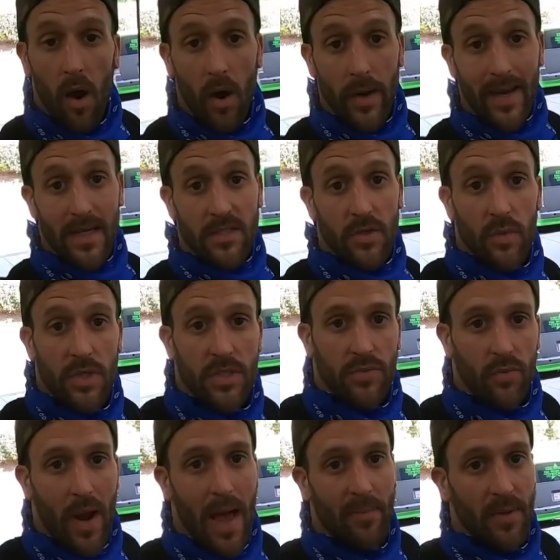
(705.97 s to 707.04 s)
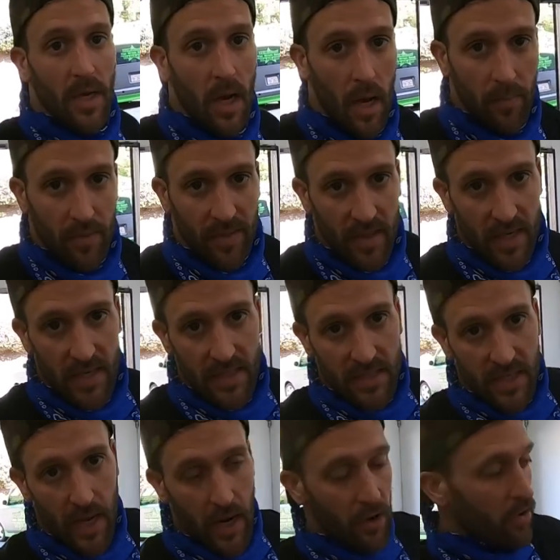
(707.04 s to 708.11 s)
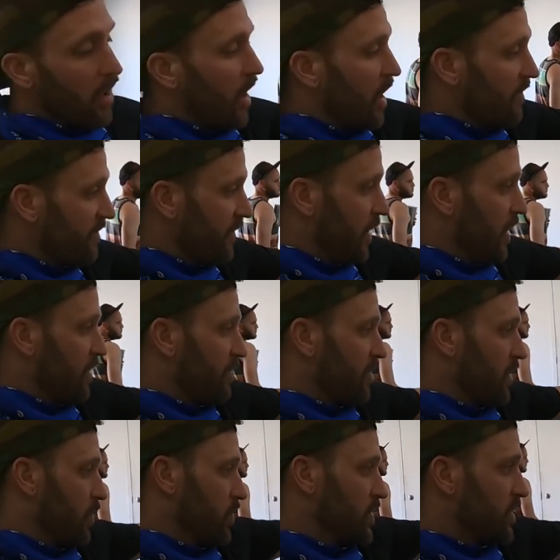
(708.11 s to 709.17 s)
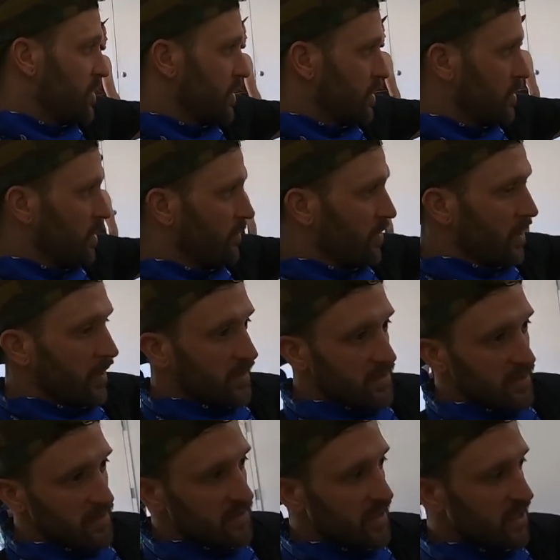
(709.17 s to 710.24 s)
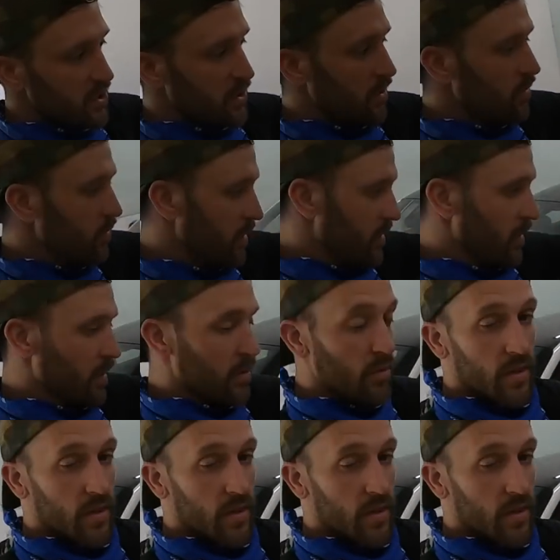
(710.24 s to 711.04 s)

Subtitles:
All right, guys, so we just wrapped up the tear off on the front windshield over here at Sunsational with